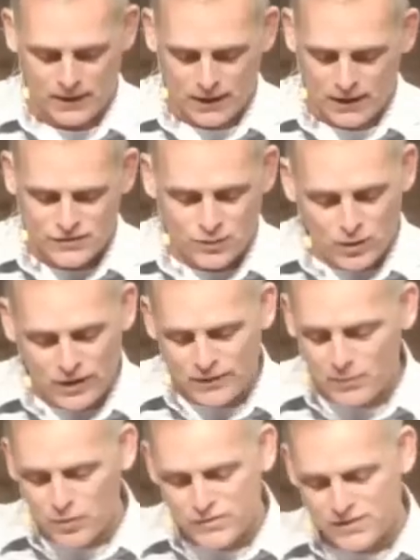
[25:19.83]
And so one of the
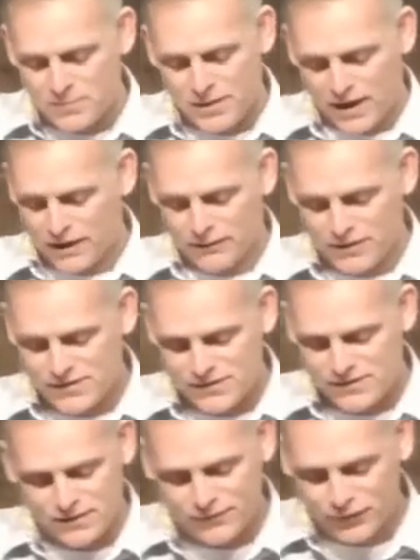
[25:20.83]
most compelling
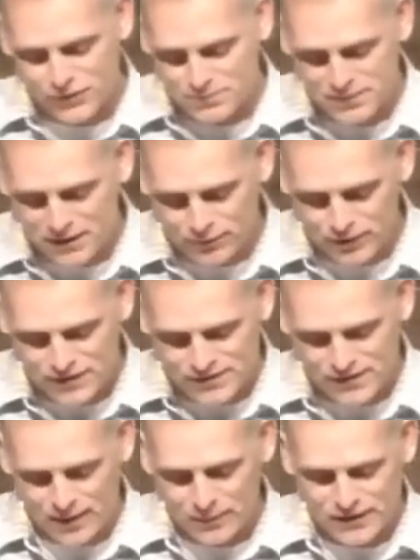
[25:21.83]
reasons, the first big
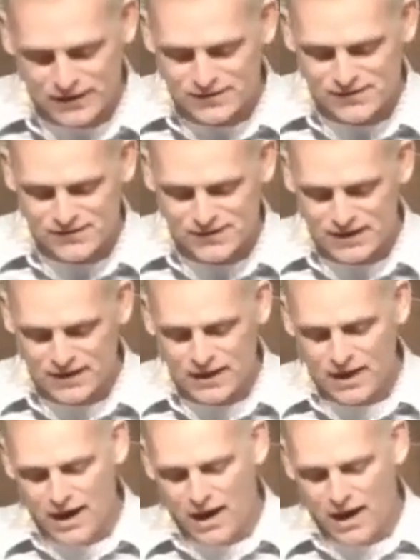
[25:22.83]
reason that we need to see